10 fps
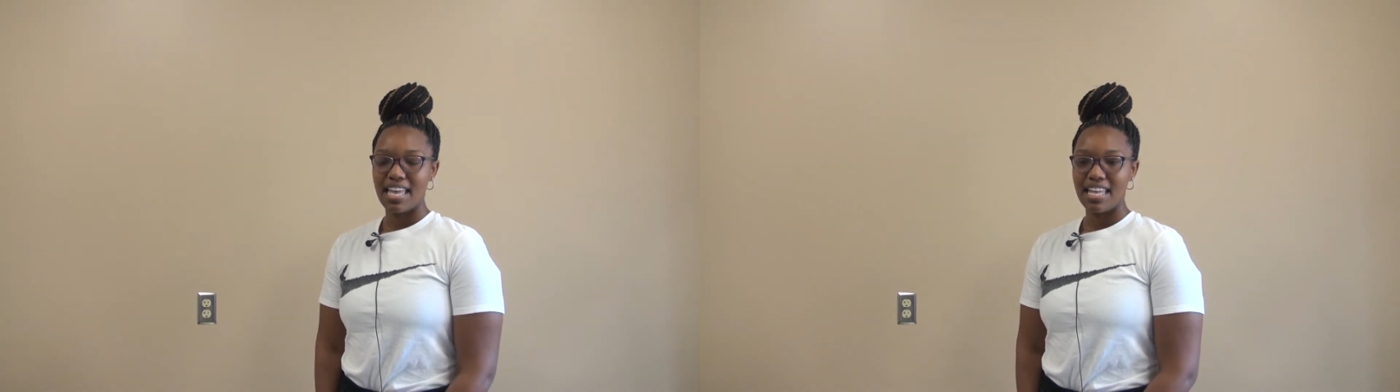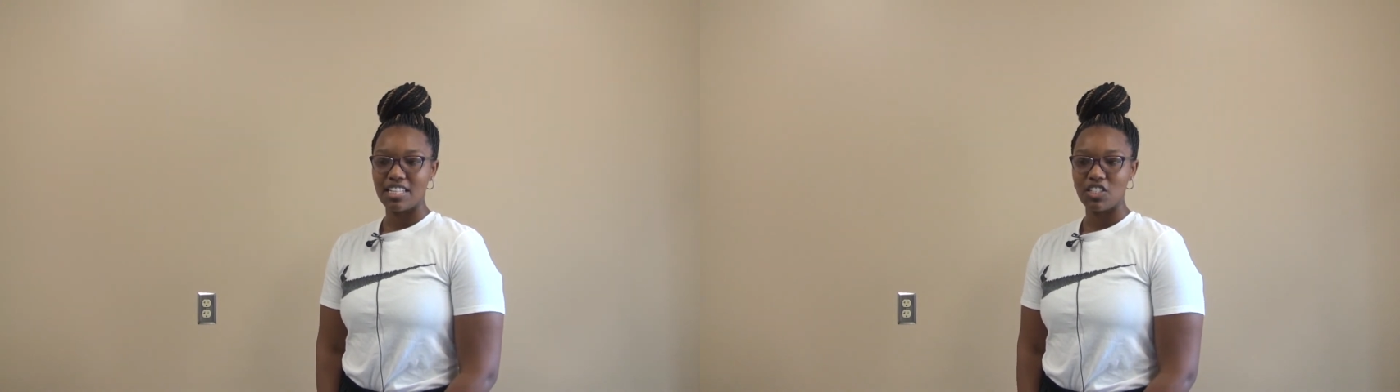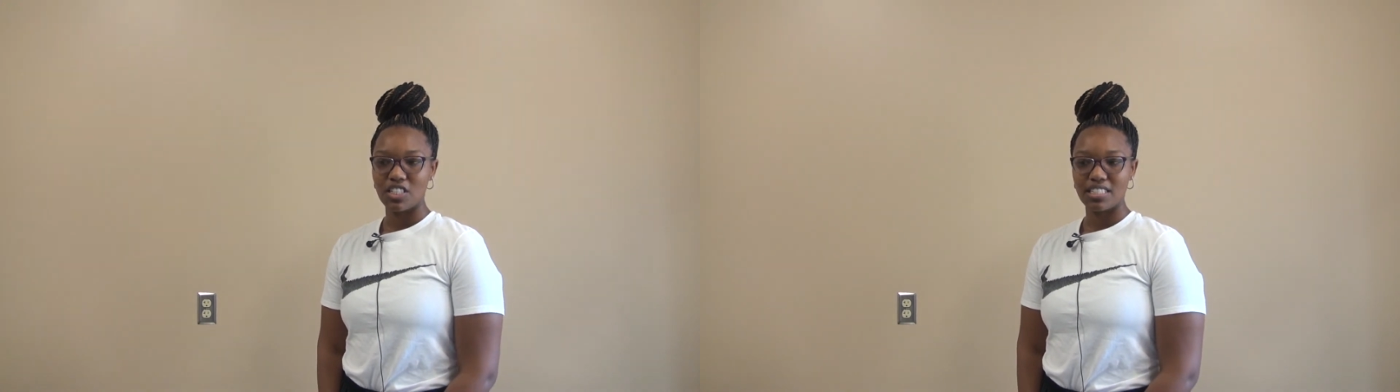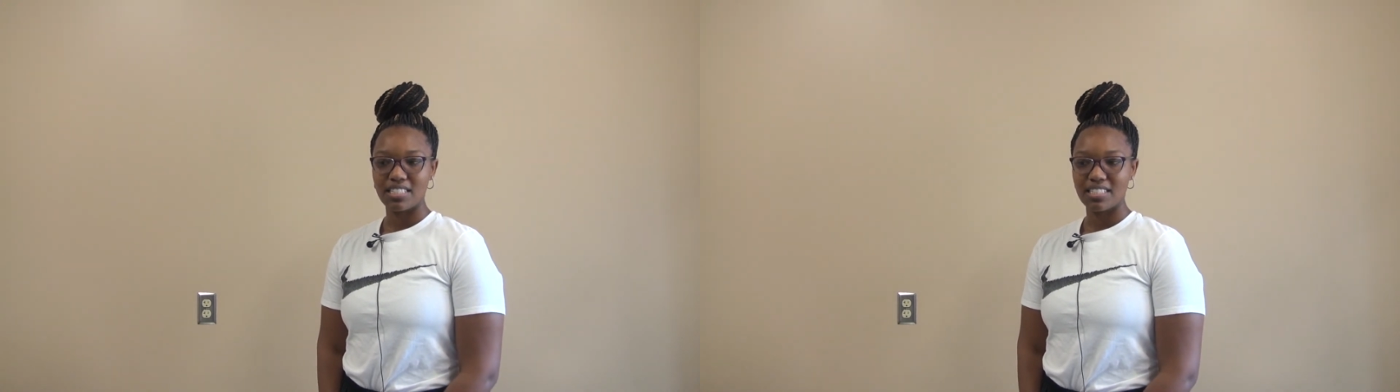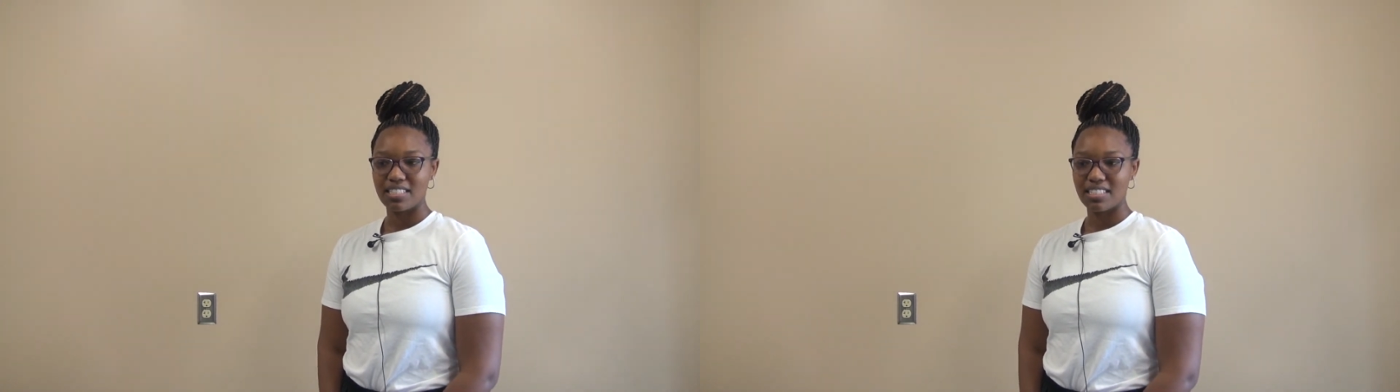it's
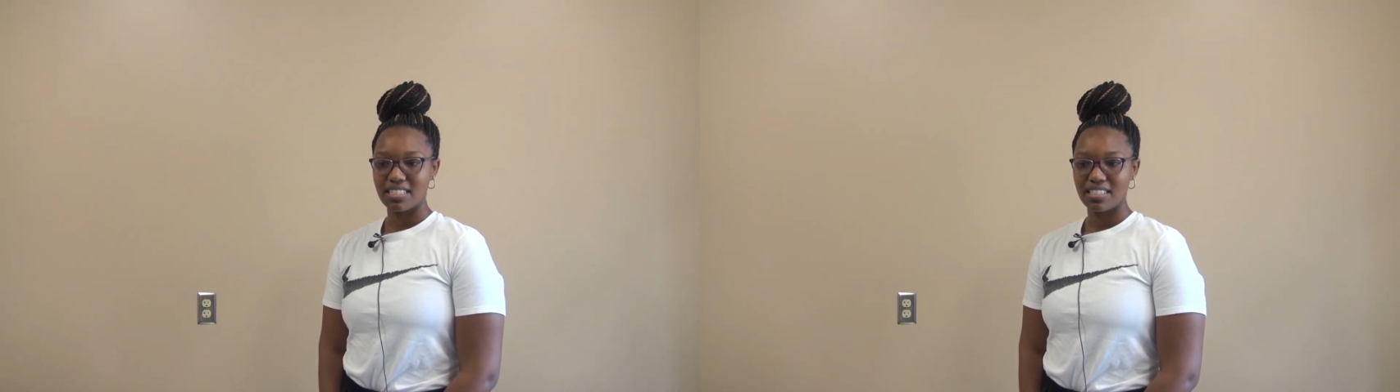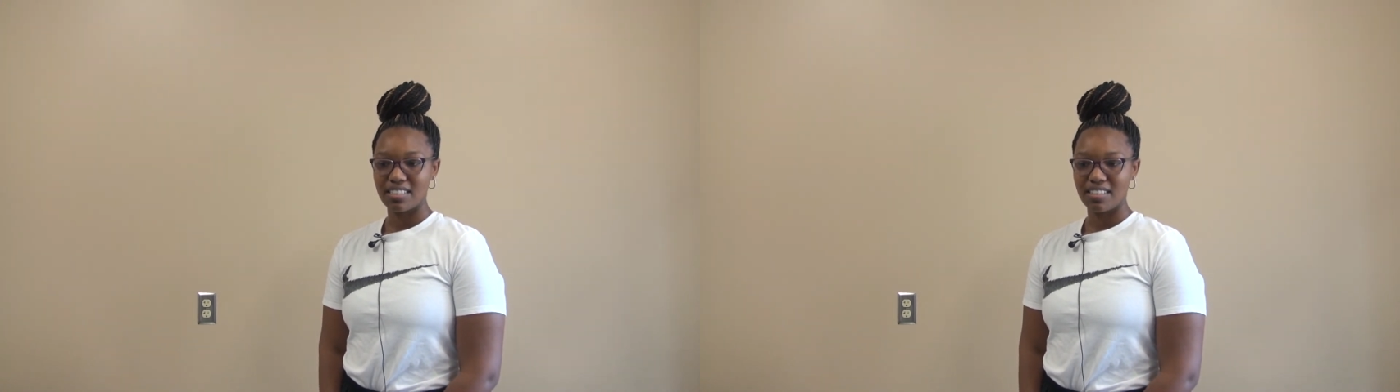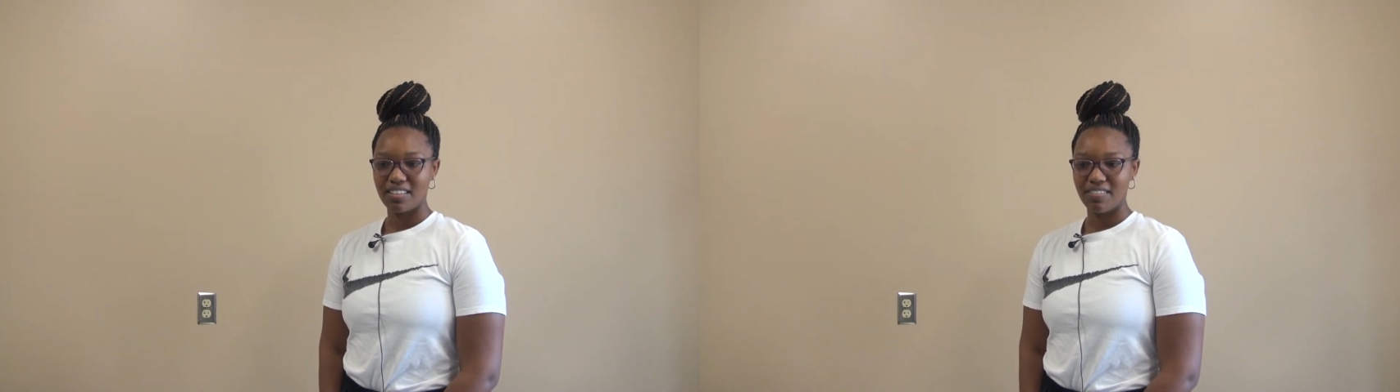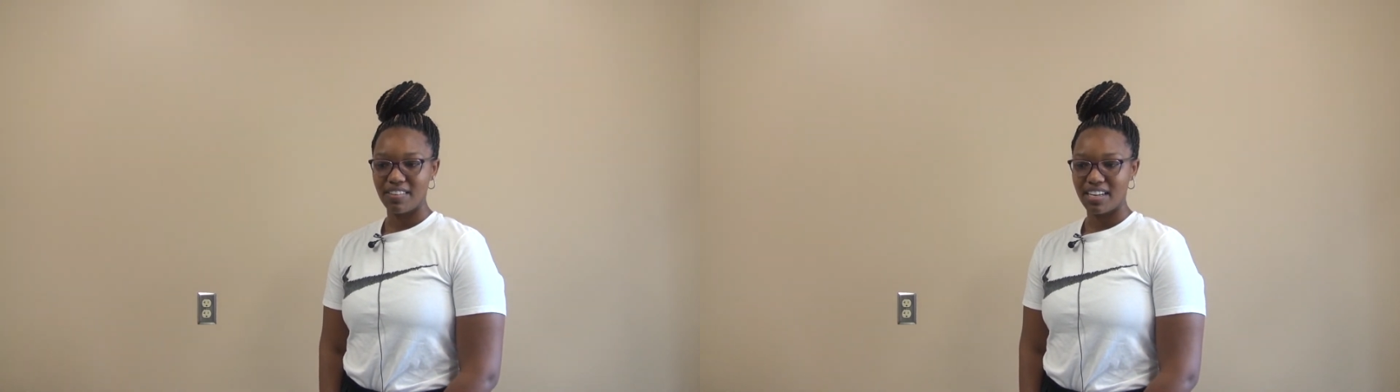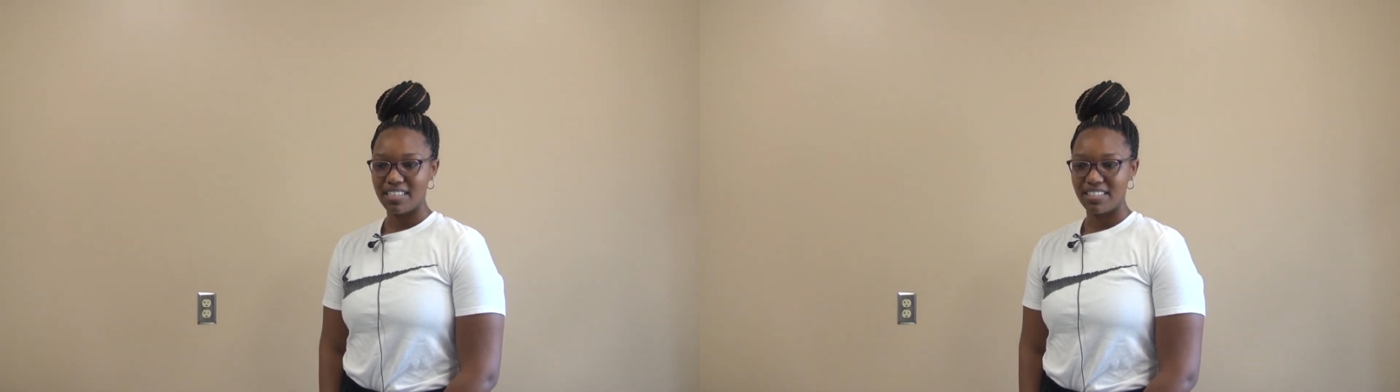just a
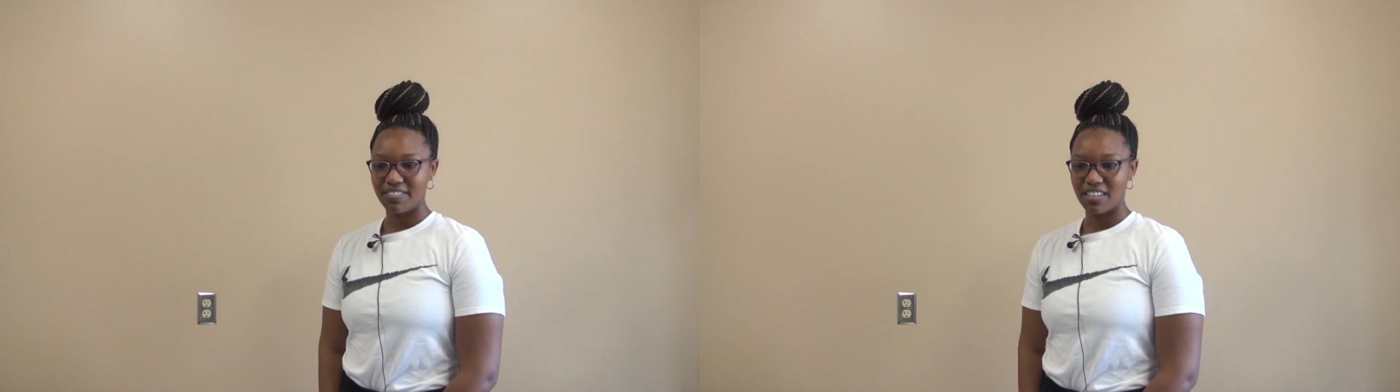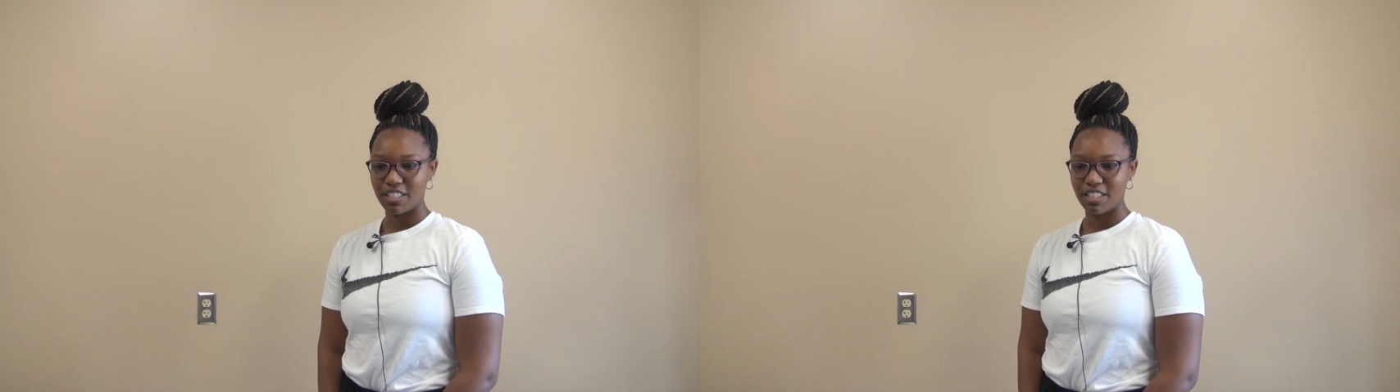very different